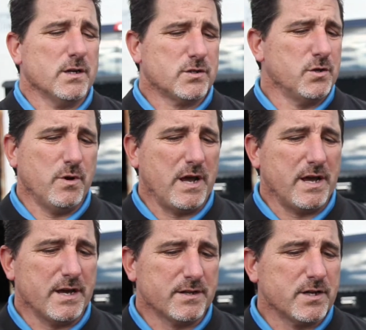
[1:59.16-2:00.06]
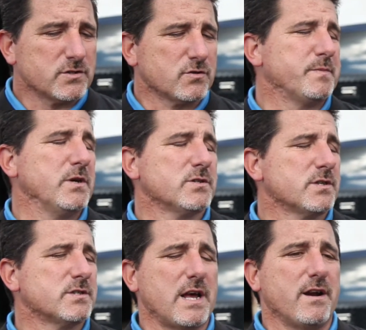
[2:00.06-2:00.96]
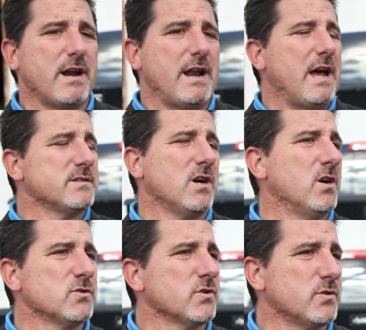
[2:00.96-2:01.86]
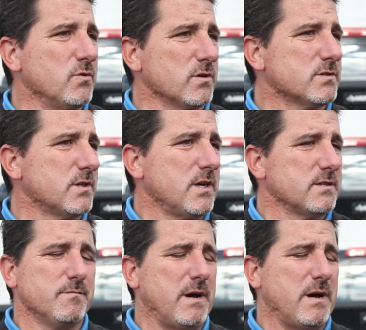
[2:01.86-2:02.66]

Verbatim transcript: to a, a, uh, distribution center that has 100 doors. It doesn't